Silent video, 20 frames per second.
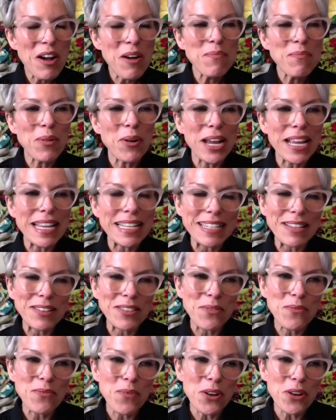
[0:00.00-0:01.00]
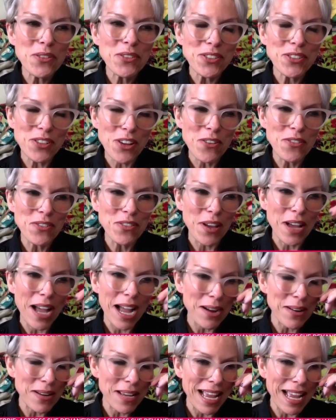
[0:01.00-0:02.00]
But he said, the one song that
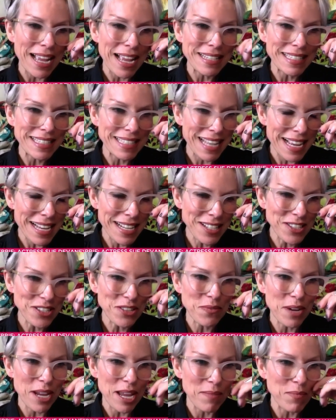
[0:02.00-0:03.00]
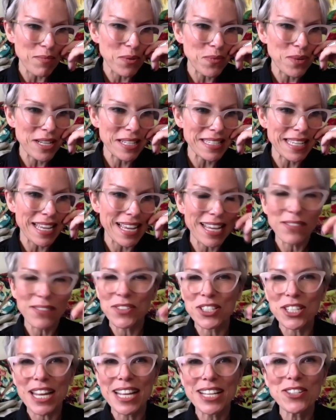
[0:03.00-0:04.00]
I, I sang to him was uh, "If You
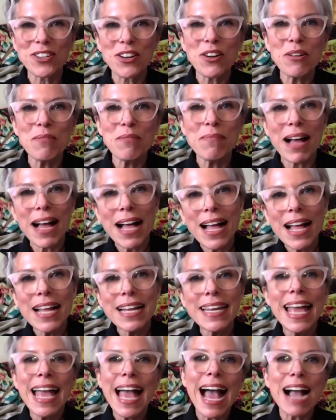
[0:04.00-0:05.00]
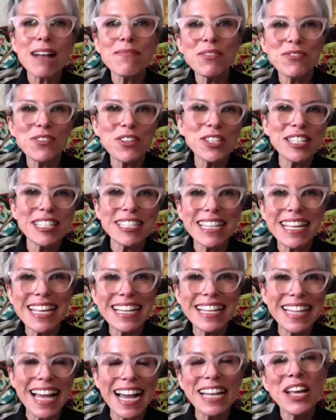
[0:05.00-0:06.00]
Change Your Mind," yeah. I'm the first day
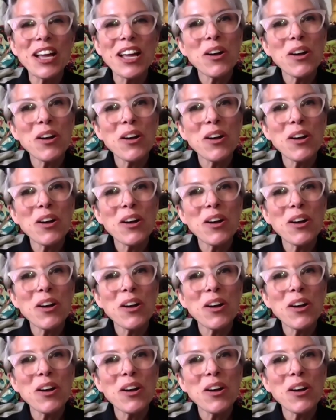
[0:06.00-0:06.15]
in line.